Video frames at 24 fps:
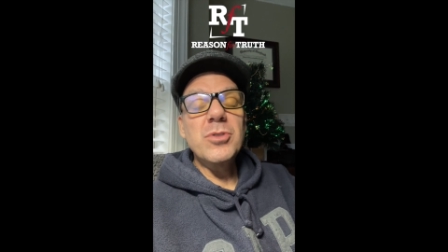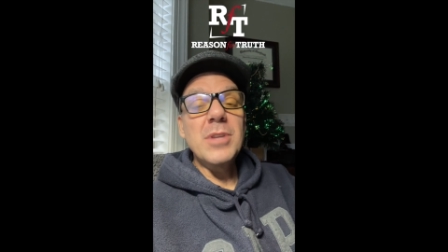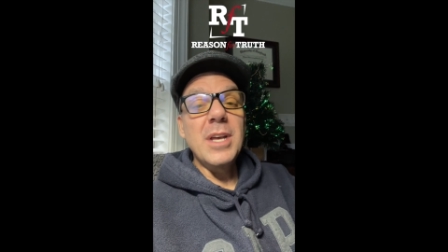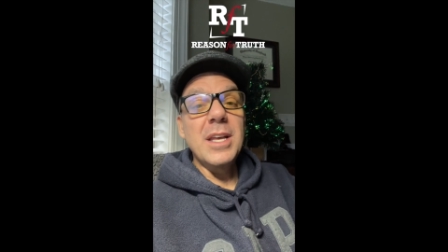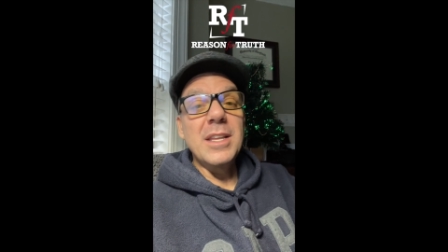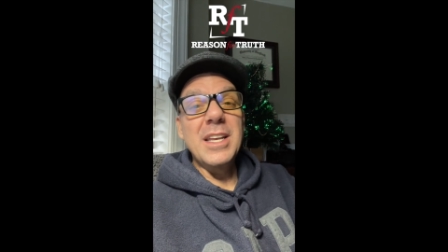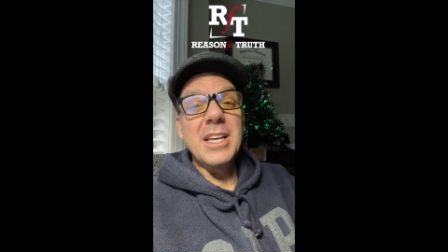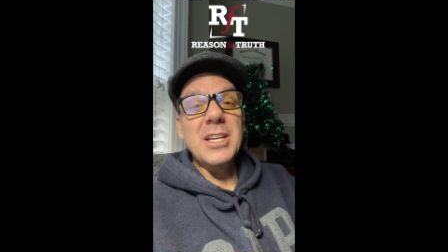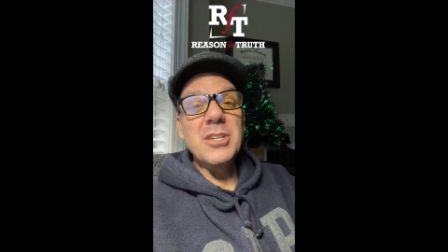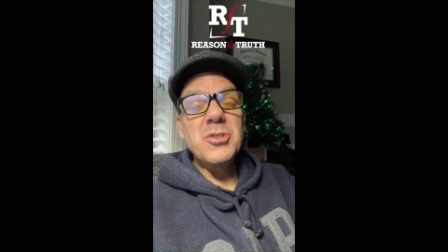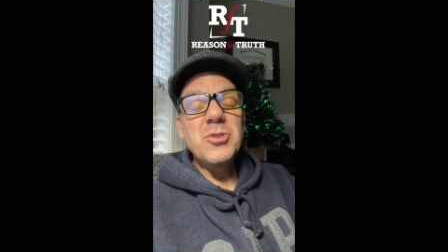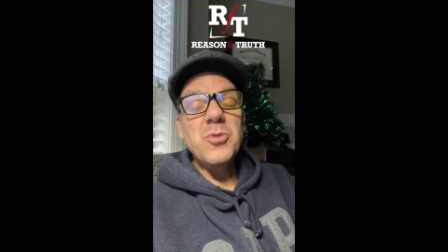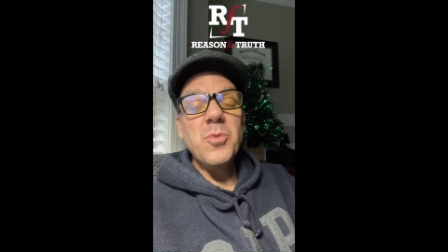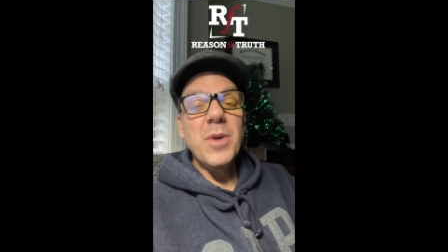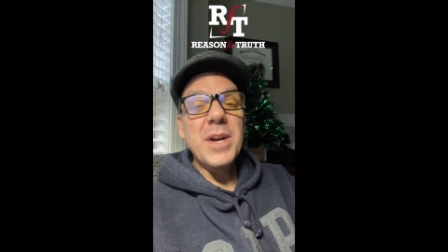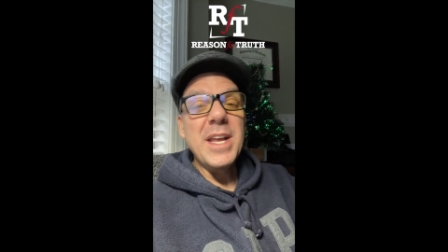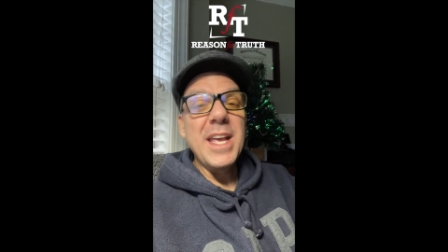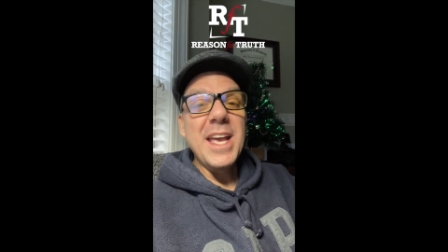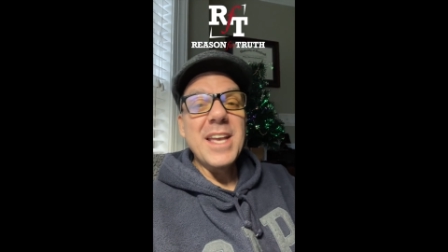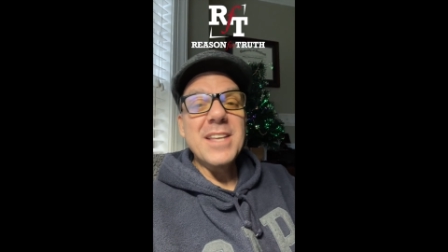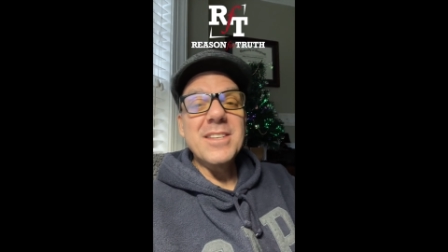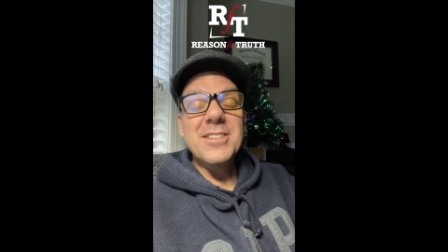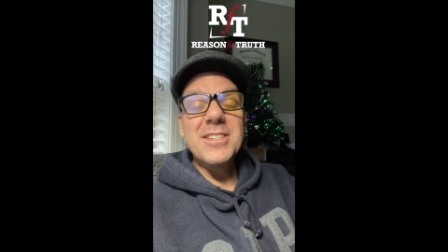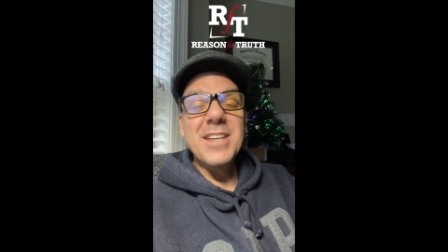I think it's
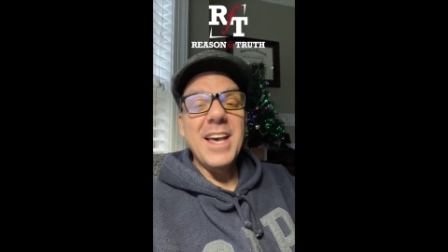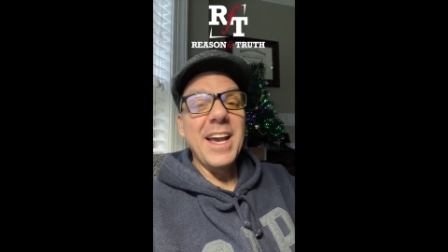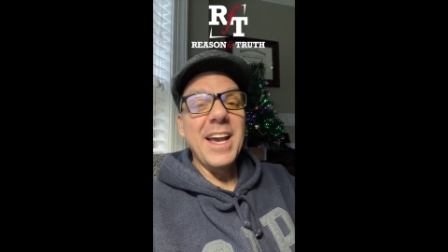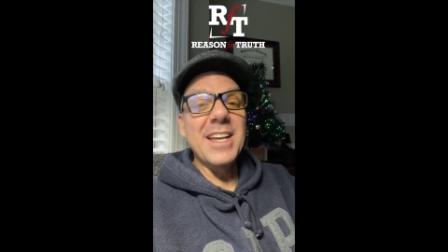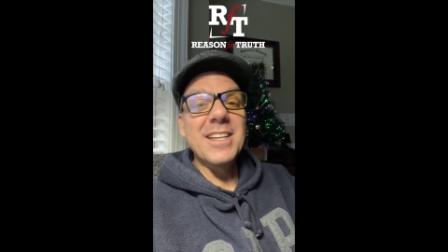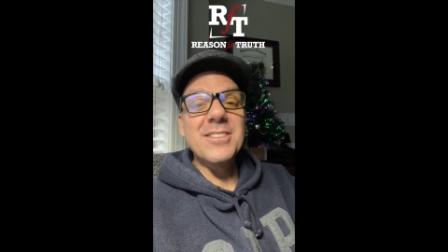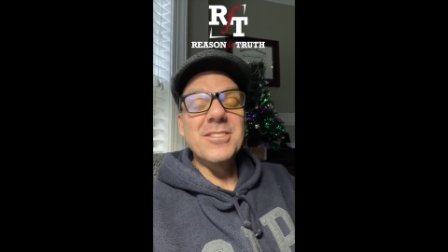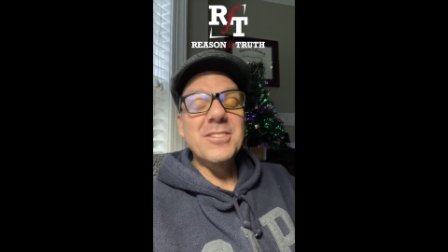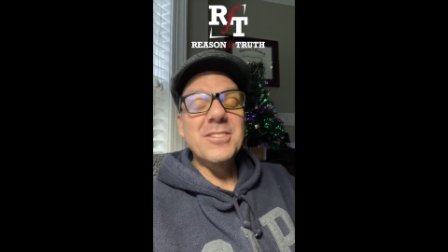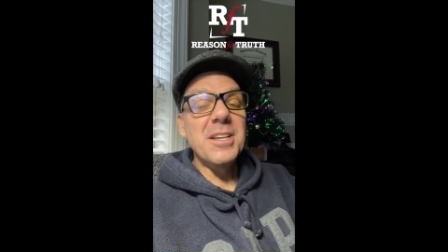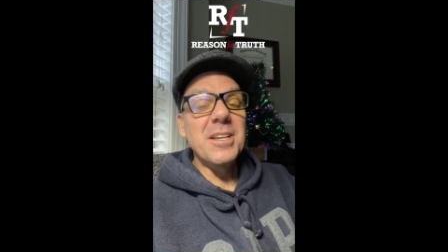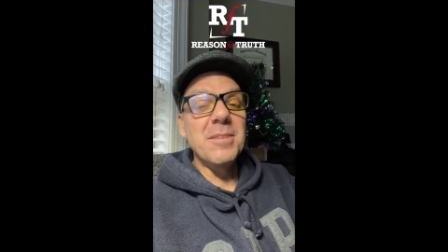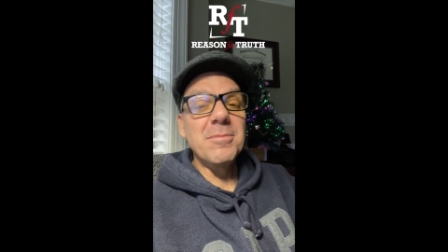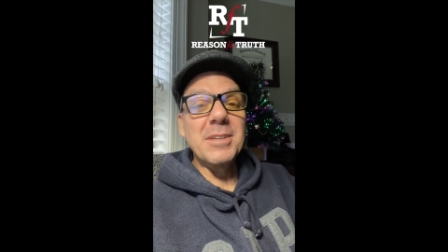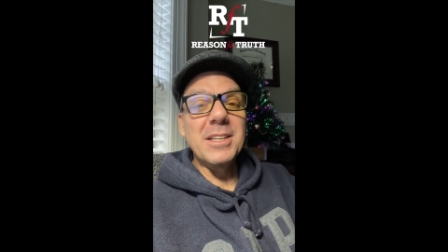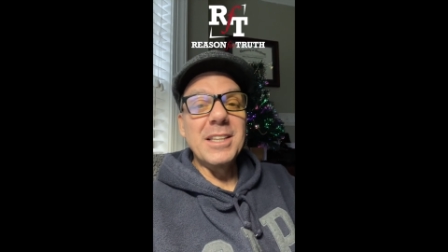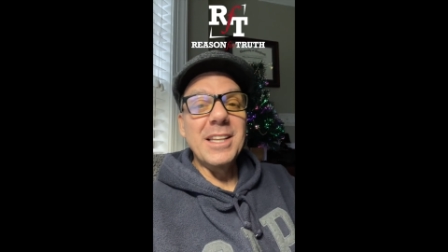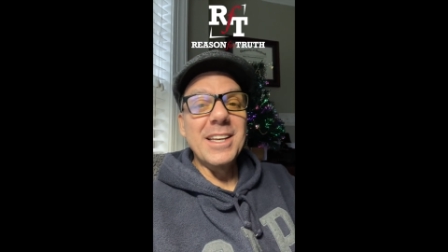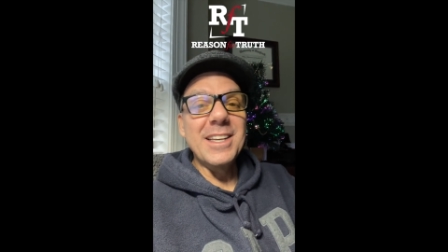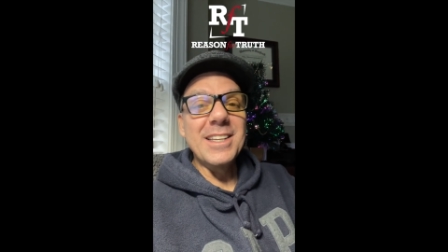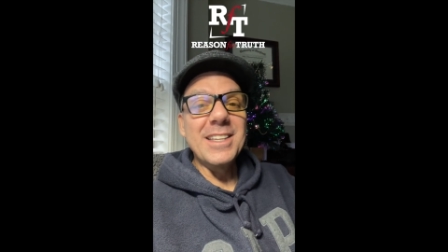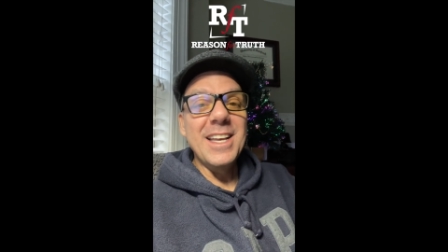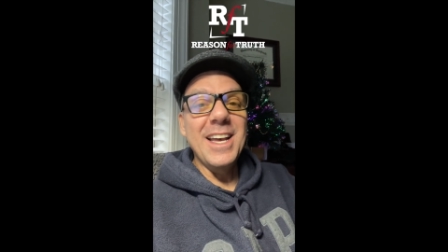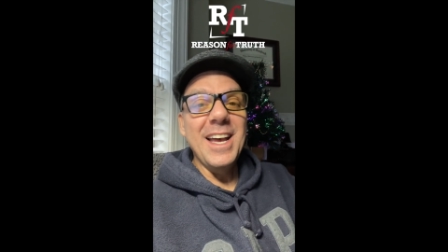28 seconds, something
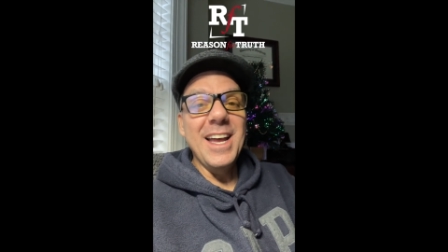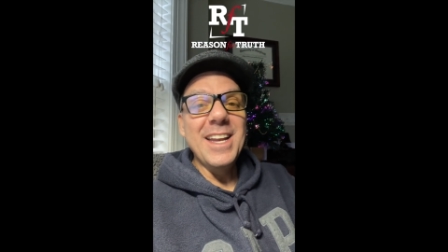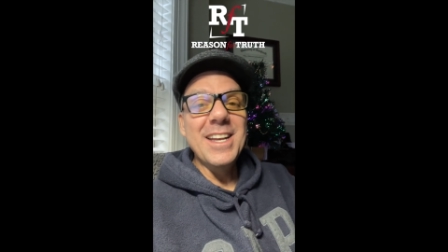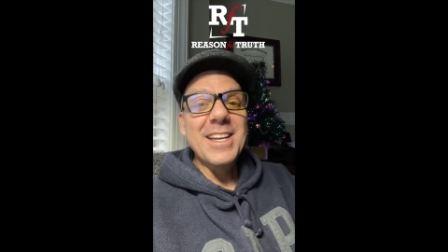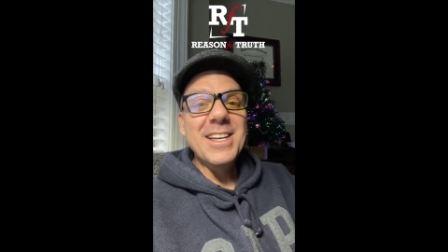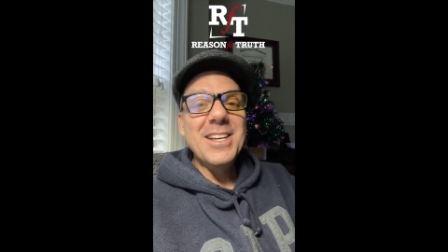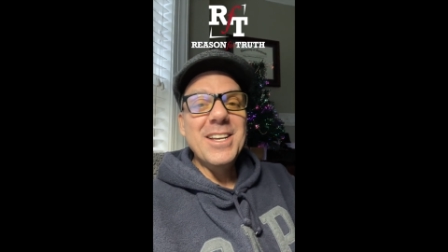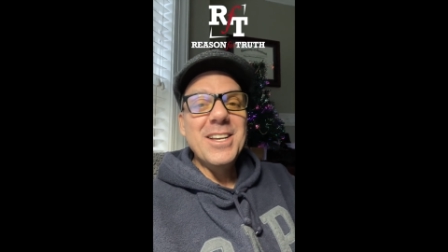like that.